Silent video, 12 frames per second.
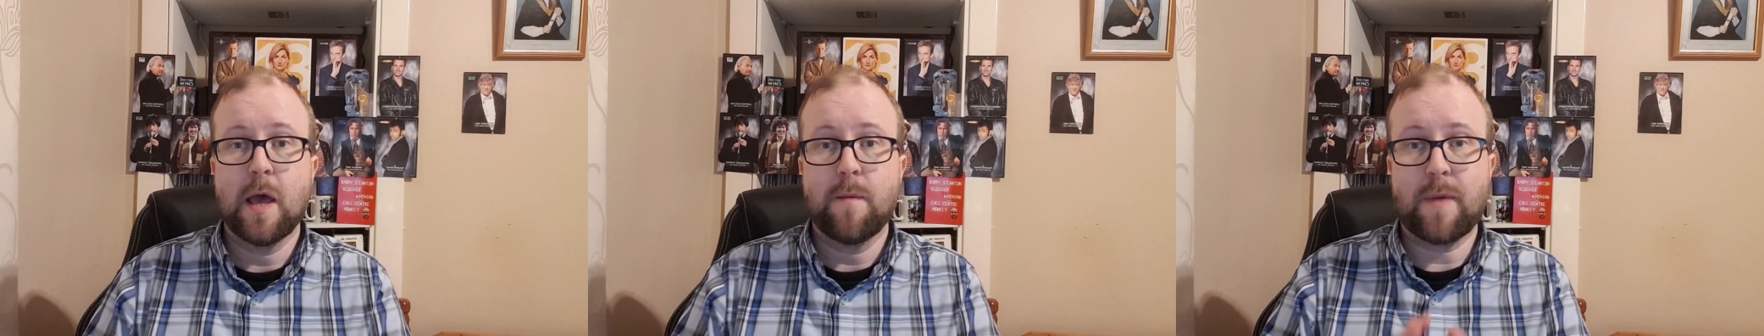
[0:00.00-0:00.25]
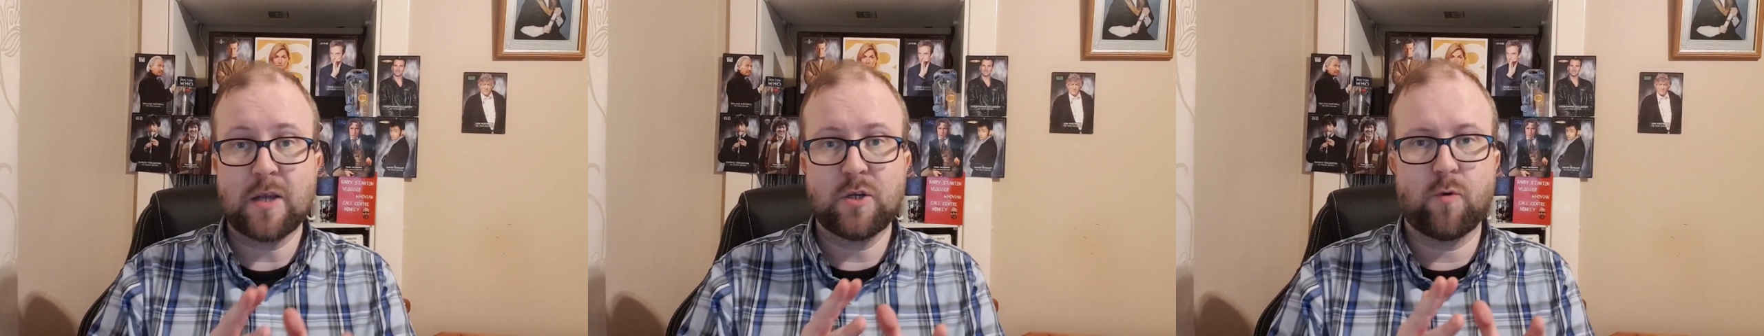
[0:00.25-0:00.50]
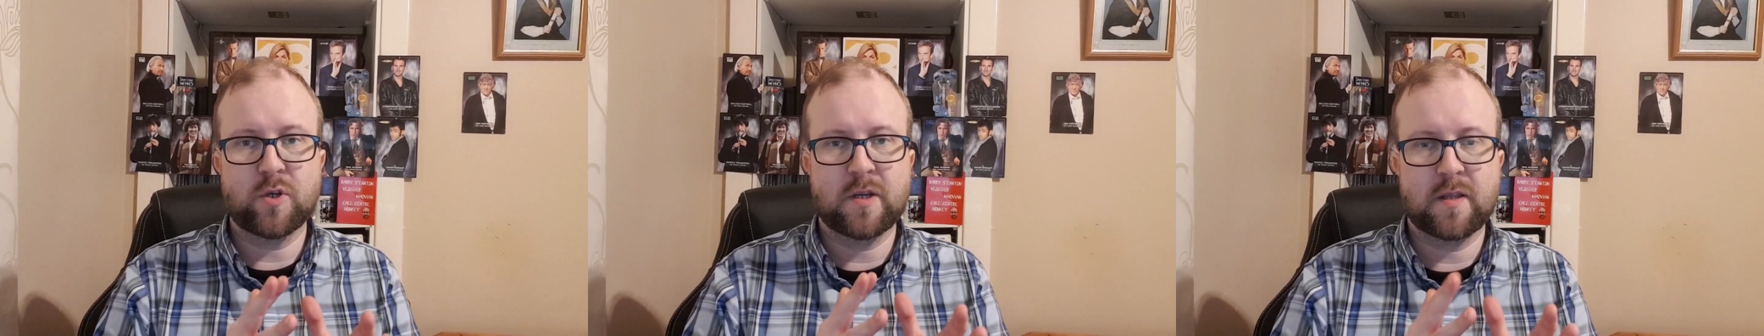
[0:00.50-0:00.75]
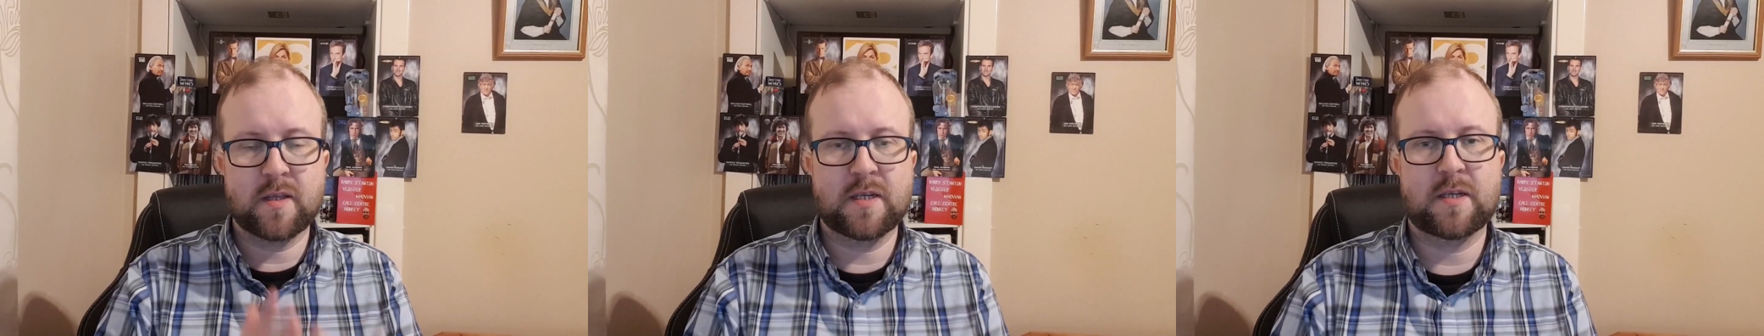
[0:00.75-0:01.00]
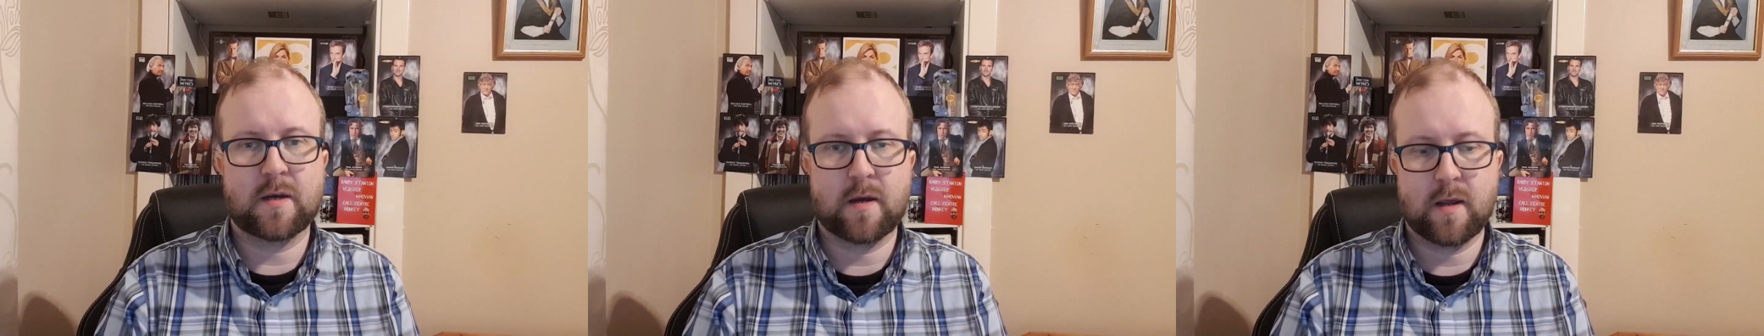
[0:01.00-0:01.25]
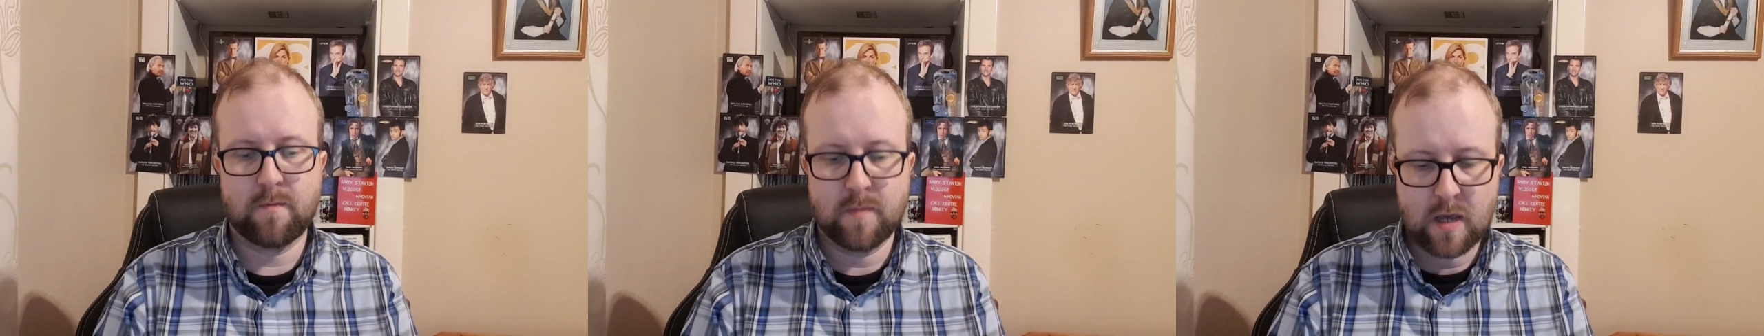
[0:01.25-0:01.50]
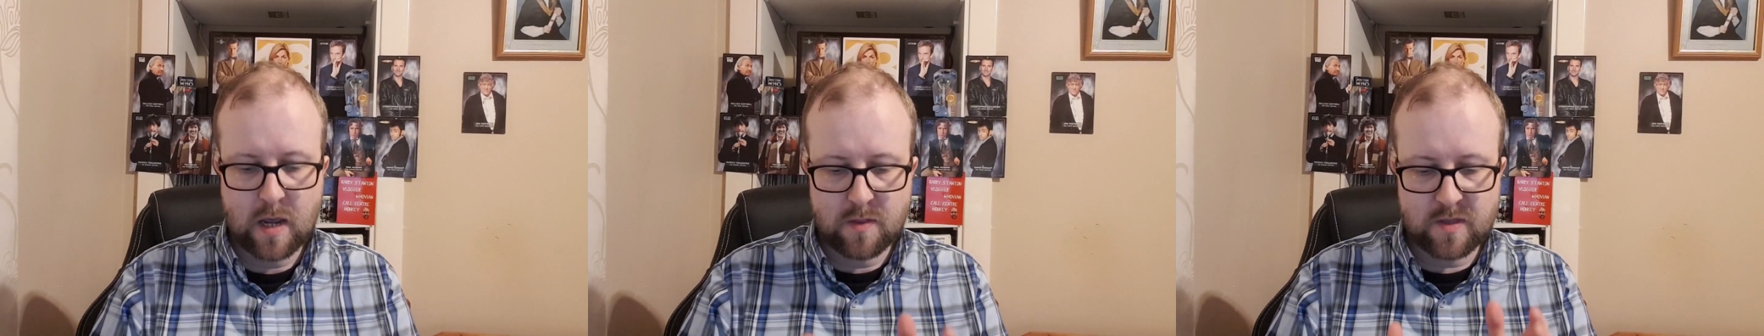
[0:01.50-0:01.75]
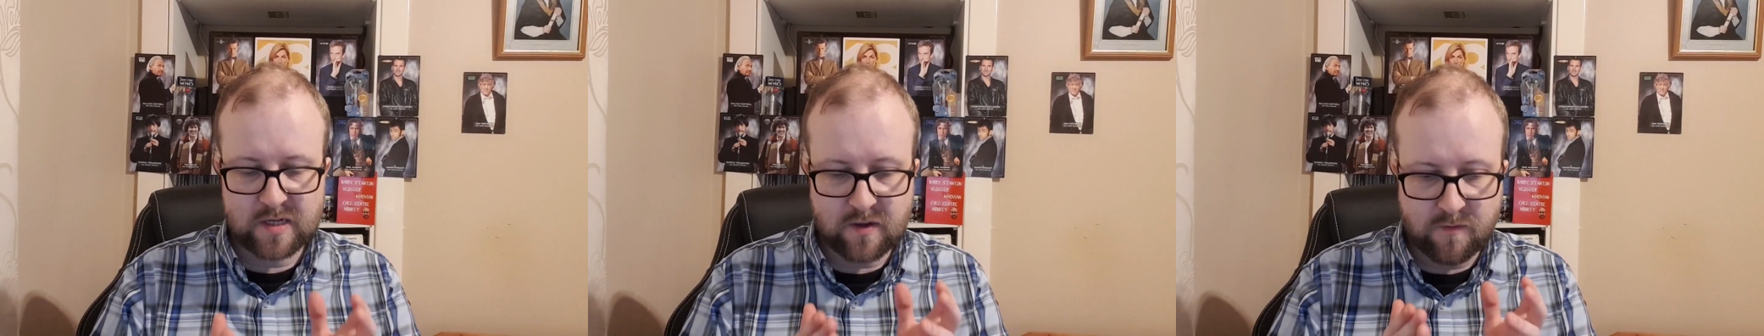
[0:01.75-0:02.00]
But actually watching this time,
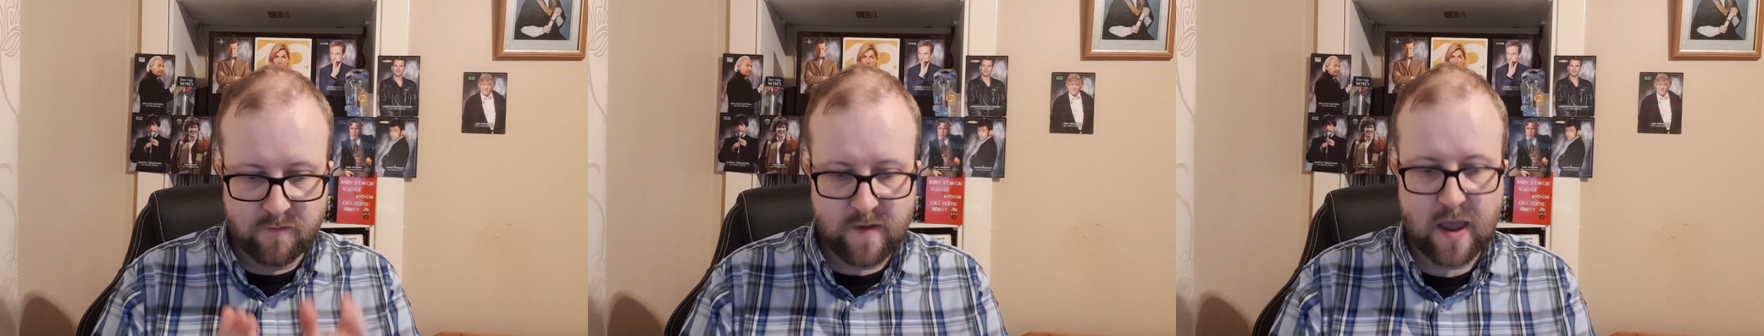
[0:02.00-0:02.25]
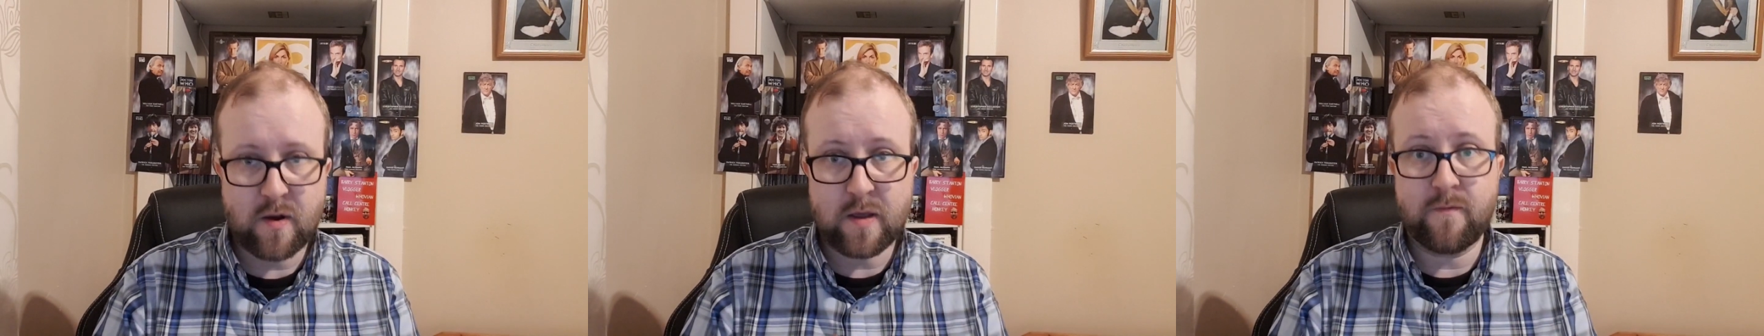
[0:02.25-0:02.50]
there's a very,